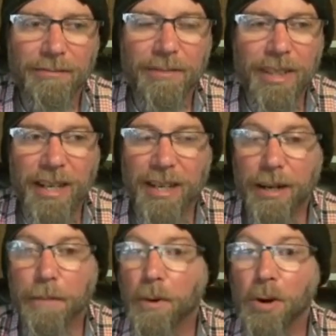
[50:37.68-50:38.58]
getting
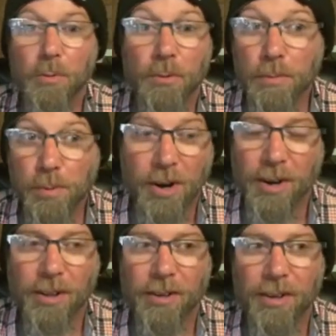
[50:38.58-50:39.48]
in a barroom
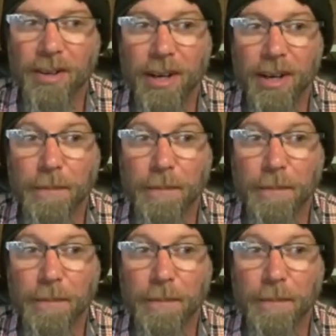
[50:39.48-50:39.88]
brawl or a,